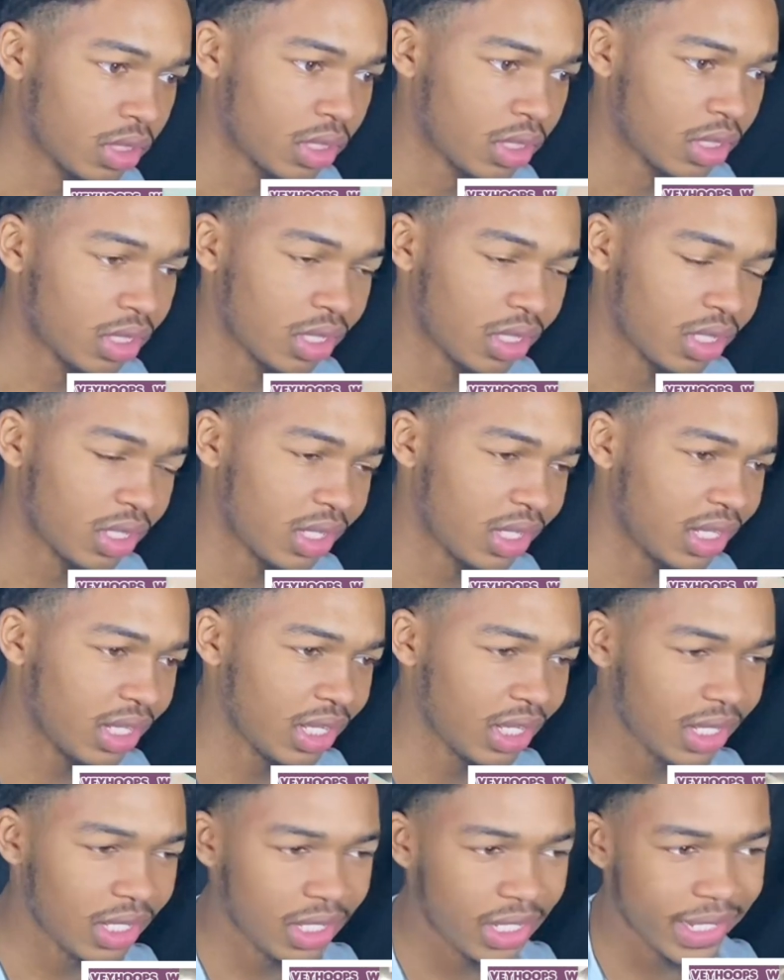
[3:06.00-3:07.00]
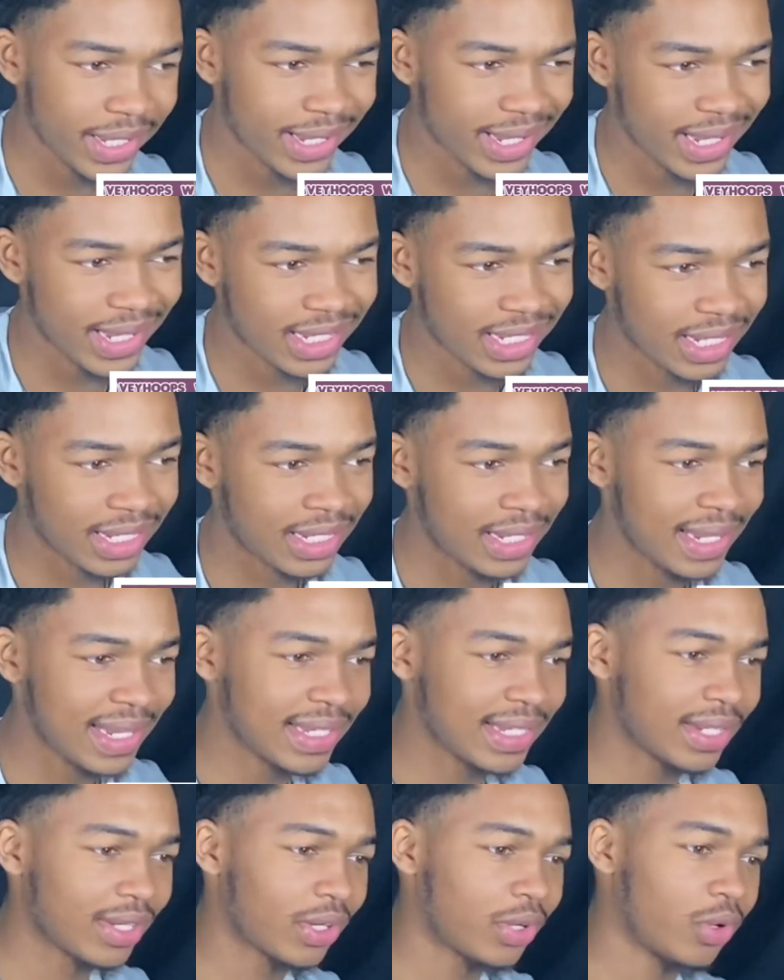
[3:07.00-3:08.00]
Yeah, it's a decent
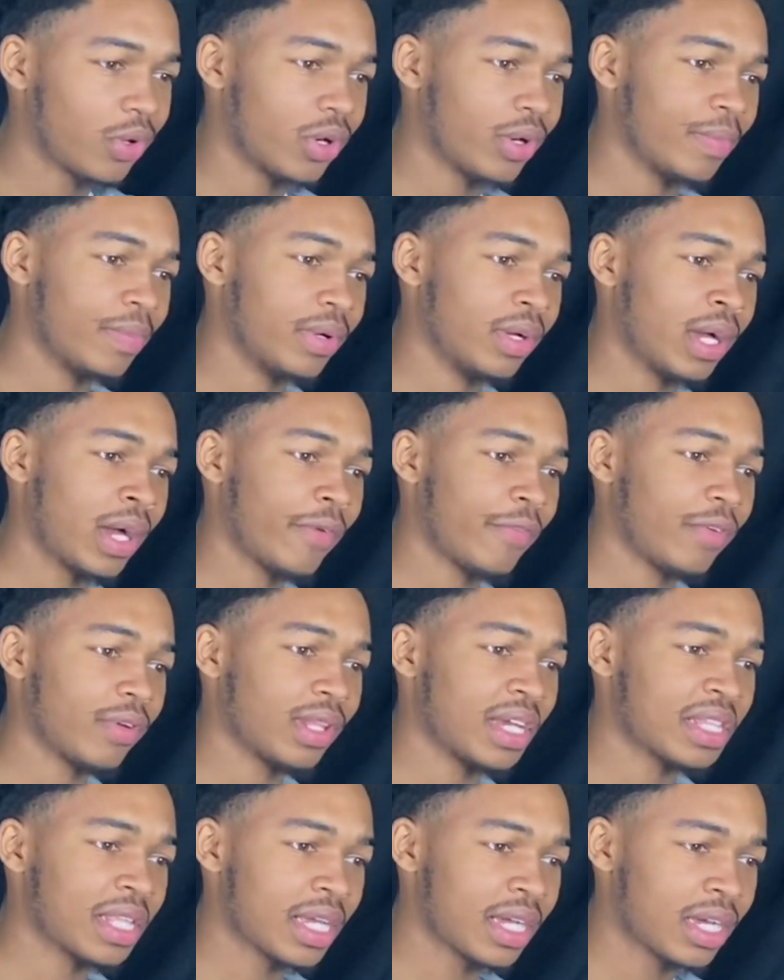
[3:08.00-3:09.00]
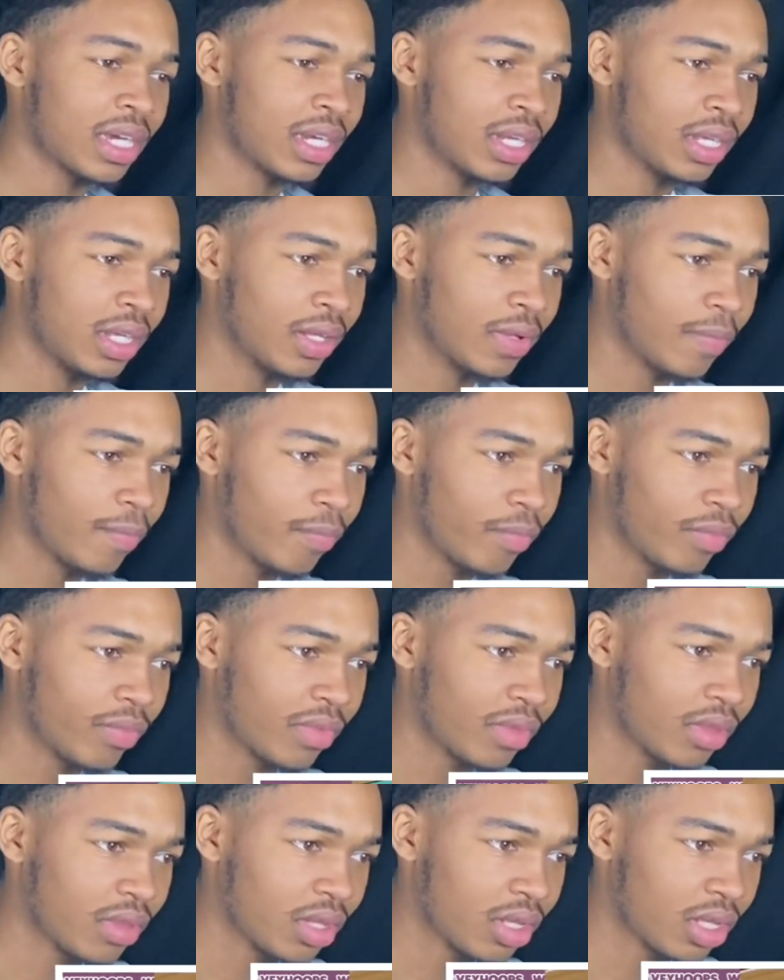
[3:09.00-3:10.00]
court, but I feel like they could have
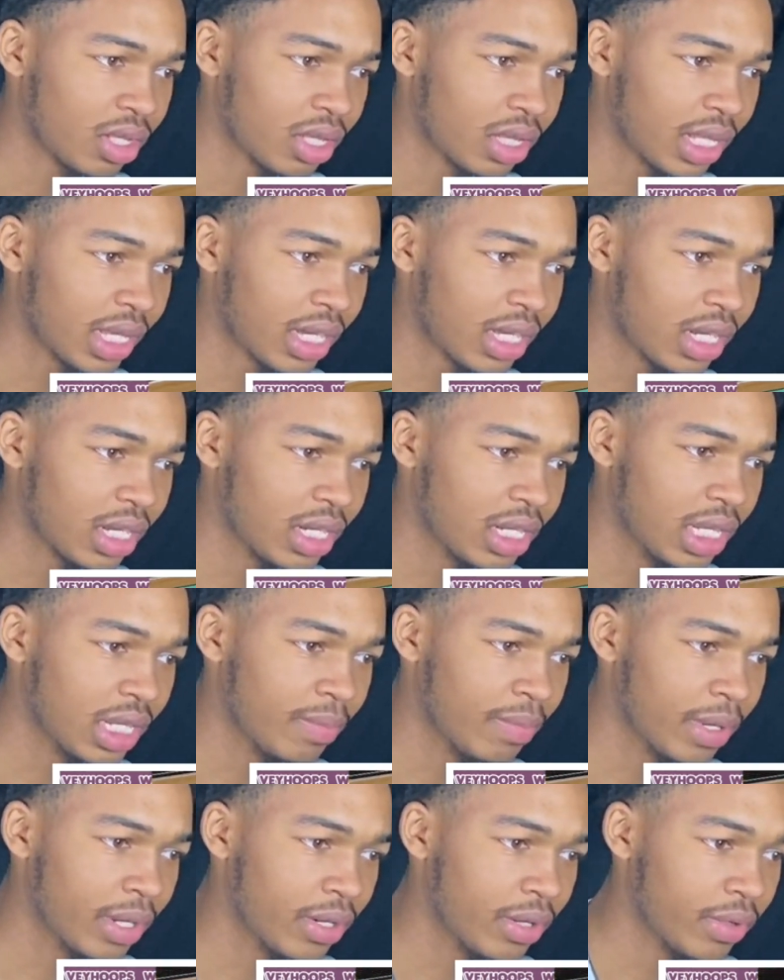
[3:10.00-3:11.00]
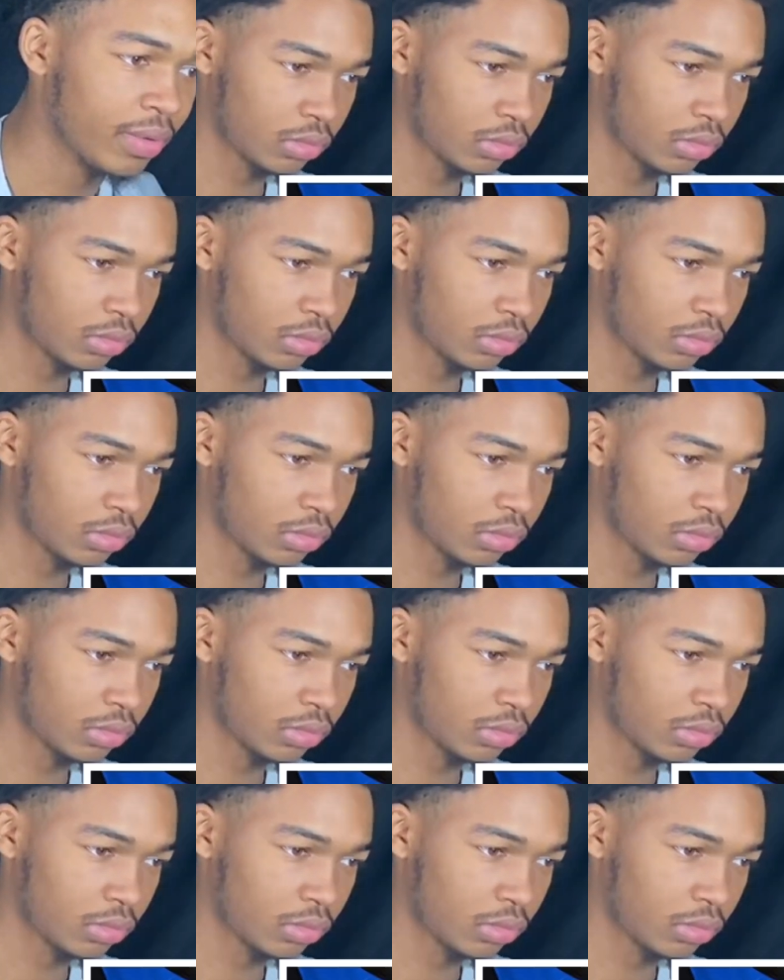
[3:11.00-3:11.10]
they could have did better.